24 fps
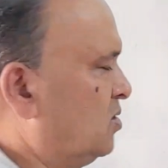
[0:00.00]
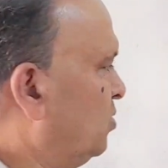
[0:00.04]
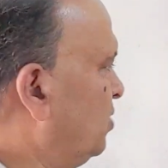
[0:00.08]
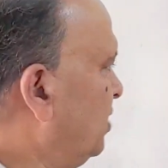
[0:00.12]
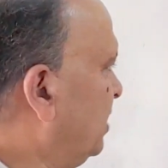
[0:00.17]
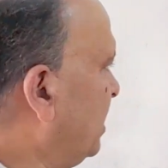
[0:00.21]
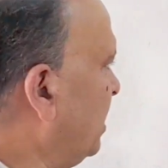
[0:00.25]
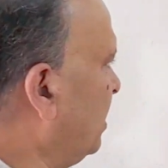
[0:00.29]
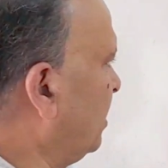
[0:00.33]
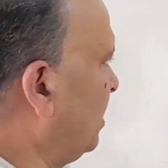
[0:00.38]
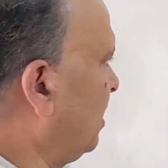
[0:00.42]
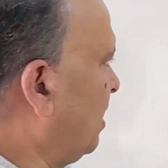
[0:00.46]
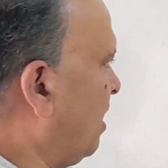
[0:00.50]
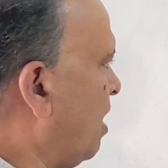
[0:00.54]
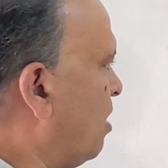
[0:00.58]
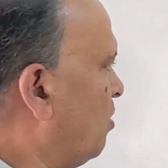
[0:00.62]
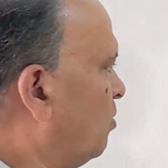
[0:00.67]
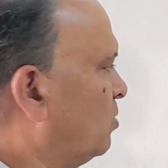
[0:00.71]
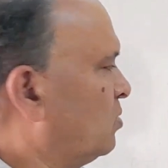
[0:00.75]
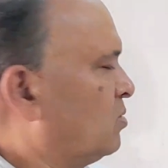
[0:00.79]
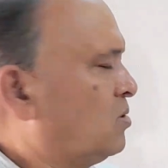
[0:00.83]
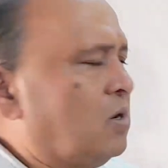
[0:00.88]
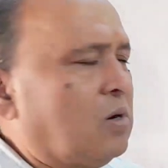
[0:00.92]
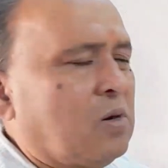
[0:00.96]
You can
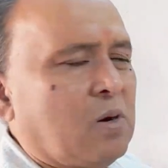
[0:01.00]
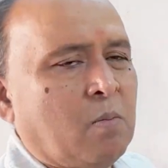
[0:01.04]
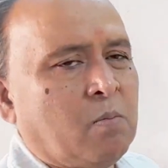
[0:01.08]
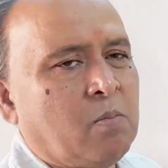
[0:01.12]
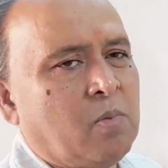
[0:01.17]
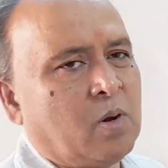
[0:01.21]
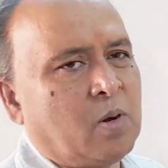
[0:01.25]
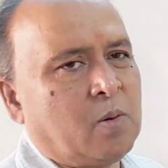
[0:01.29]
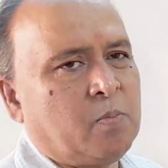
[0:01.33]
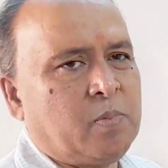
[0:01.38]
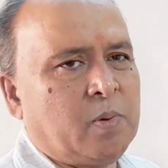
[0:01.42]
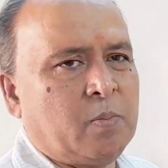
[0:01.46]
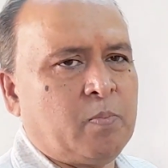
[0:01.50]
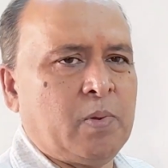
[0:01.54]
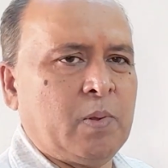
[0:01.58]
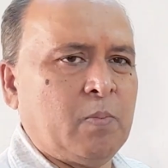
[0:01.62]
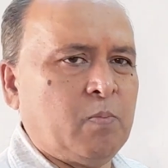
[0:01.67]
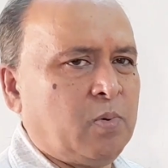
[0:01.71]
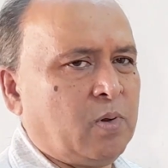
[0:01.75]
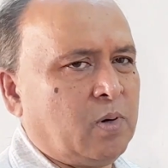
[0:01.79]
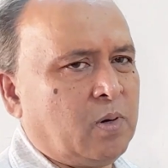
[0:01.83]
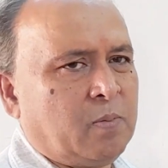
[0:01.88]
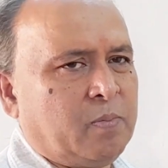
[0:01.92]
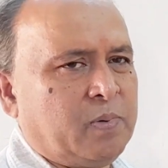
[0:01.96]
count the number of
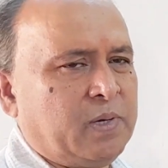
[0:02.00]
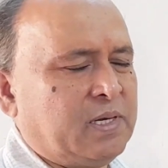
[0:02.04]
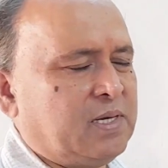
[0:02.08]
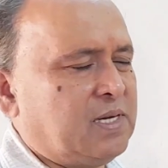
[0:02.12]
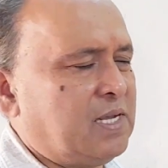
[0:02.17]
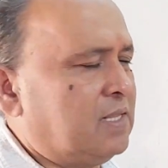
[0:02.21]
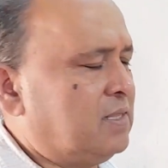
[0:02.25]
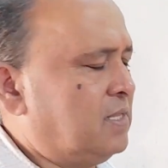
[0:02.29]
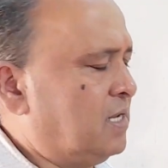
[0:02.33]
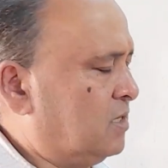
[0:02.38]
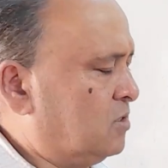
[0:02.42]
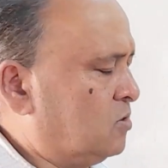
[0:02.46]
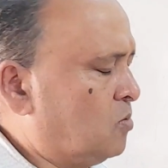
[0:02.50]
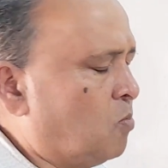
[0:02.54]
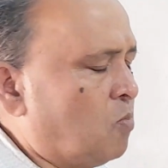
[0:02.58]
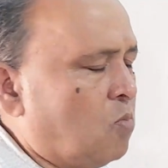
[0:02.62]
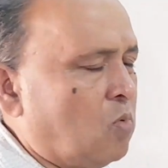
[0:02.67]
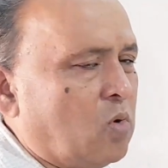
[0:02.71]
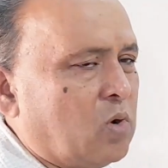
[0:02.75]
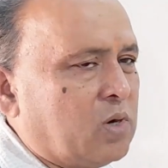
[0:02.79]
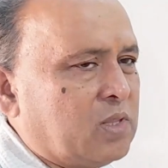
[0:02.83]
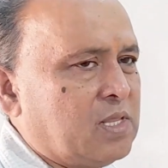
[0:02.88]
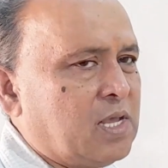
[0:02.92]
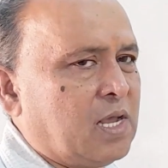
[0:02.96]
people of India. There is
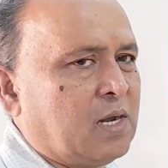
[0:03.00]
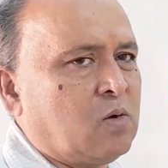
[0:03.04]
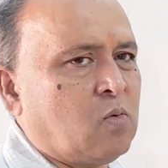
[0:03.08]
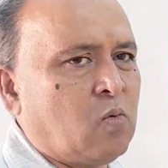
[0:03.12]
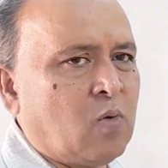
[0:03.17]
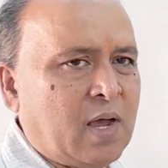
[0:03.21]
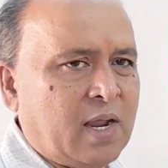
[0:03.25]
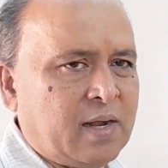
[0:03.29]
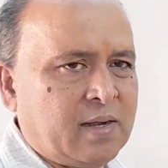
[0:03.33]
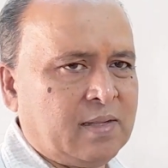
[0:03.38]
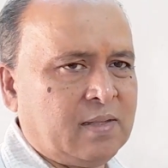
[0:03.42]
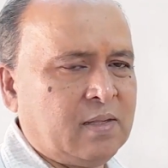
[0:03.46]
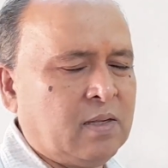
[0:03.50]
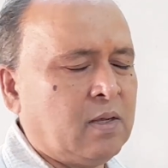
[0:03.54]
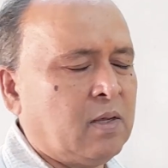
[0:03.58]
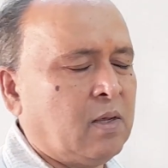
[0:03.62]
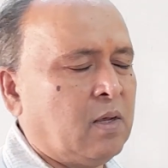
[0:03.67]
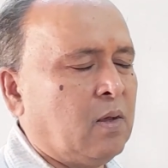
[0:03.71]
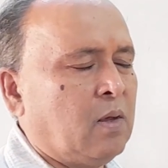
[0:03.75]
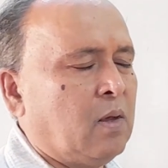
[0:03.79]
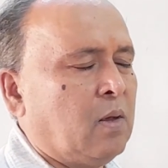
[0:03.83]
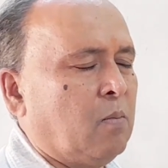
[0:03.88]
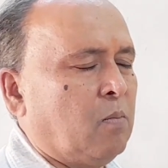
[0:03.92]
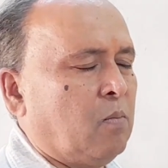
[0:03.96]
more than
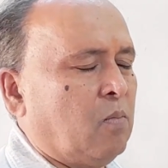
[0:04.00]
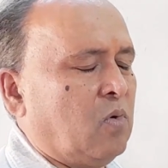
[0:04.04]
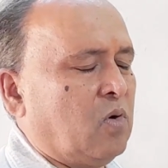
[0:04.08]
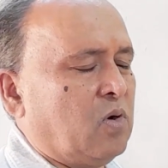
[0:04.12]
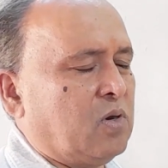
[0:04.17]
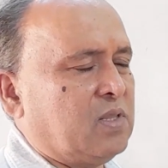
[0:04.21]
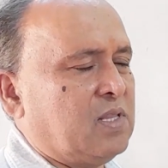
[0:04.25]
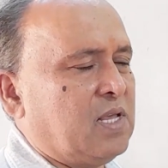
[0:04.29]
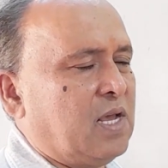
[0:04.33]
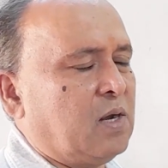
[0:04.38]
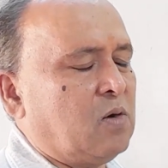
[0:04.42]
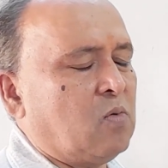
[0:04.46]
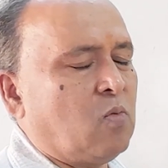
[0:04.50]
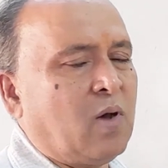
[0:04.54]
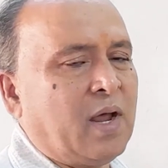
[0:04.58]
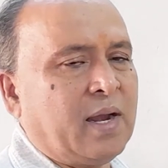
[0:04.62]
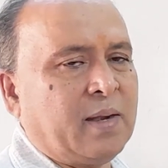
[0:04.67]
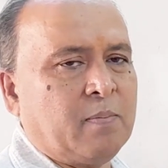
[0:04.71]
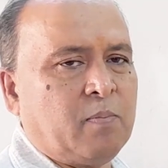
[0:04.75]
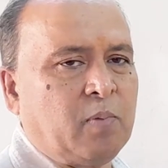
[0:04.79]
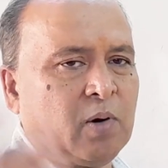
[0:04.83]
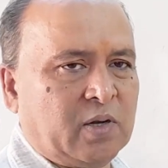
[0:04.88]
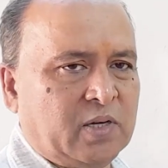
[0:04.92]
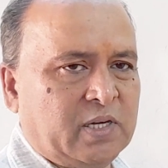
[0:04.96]

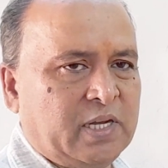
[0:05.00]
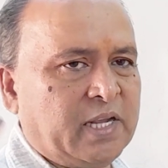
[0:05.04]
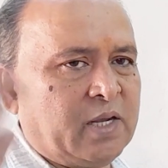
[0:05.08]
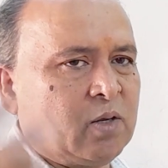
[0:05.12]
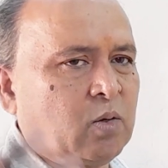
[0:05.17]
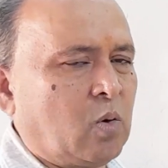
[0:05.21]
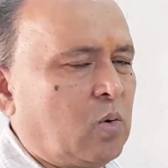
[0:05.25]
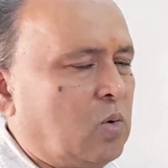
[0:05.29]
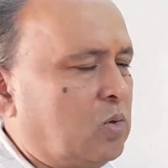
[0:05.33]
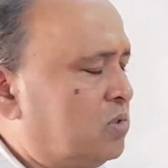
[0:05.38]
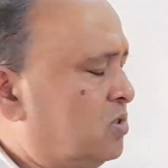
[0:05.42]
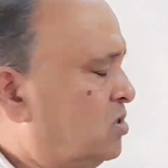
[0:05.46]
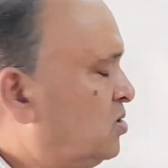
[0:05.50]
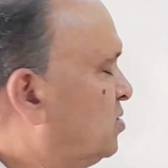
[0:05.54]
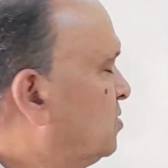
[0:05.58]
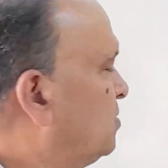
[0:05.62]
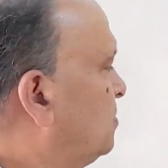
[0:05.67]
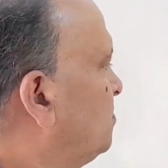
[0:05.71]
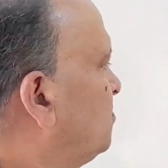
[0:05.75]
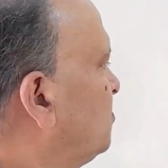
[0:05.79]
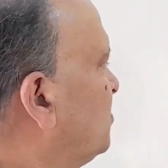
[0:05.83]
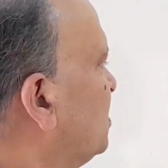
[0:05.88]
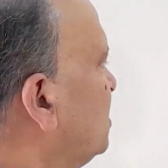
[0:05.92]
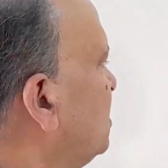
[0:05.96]
140 crores.
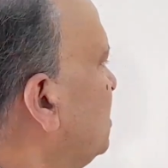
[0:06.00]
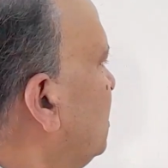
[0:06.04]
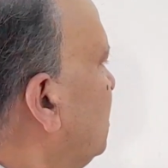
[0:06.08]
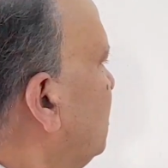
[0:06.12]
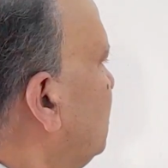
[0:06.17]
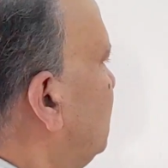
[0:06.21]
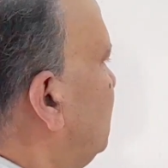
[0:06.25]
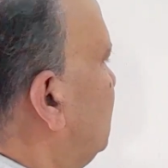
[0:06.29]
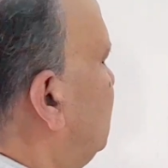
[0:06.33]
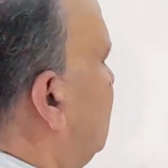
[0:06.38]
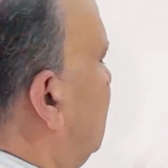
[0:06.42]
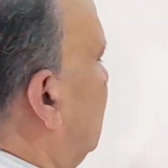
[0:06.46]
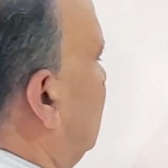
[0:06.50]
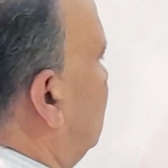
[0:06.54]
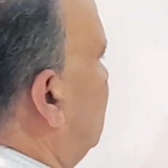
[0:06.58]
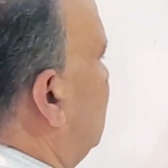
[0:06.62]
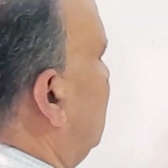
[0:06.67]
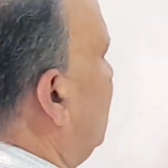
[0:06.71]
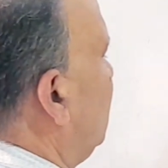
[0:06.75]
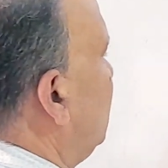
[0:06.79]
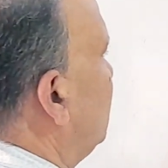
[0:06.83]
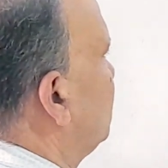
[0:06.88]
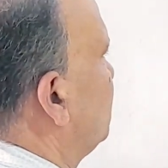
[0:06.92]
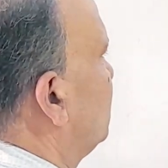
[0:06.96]
These
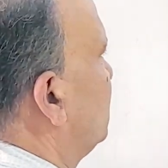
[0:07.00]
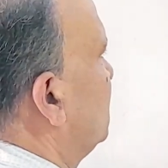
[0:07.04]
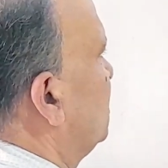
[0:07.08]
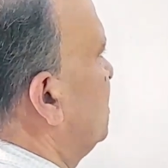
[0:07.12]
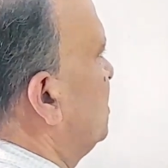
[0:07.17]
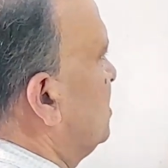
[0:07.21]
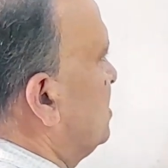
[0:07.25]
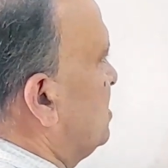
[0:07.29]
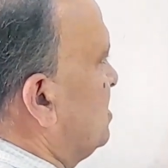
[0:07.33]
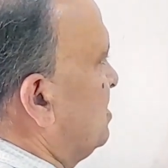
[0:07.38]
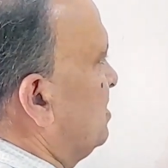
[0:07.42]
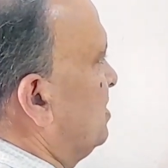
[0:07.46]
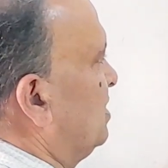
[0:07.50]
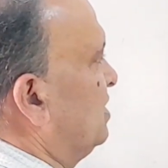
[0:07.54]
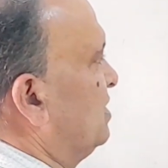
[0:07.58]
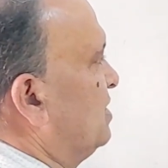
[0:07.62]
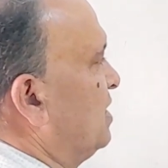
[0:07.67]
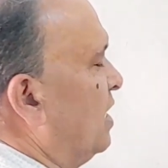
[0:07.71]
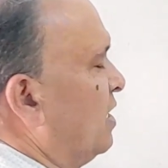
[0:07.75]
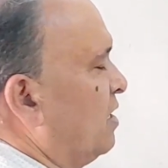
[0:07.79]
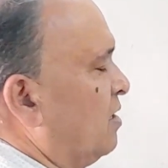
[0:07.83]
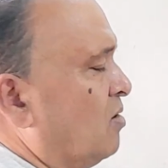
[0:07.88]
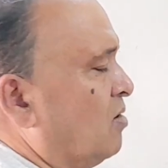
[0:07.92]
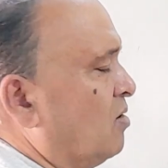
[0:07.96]

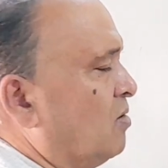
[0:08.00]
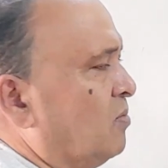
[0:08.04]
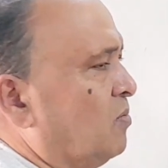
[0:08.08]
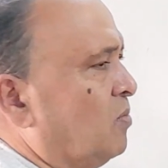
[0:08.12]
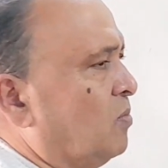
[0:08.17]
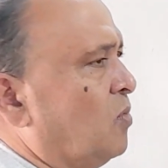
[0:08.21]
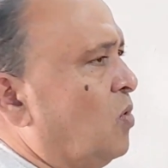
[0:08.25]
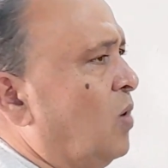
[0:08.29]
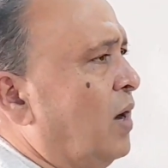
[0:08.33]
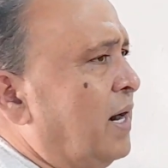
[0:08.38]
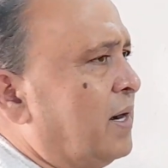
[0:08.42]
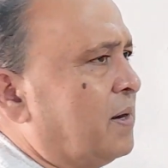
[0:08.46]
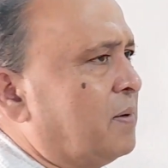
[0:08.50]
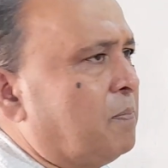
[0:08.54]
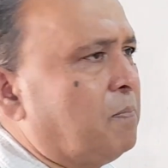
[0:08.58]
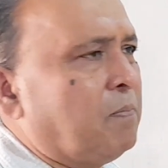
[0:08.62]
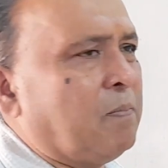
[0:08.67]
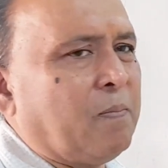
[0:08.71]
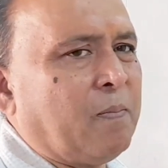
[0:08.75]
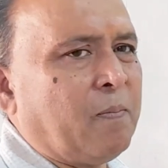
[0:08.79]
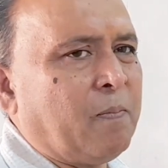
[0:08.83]
are what?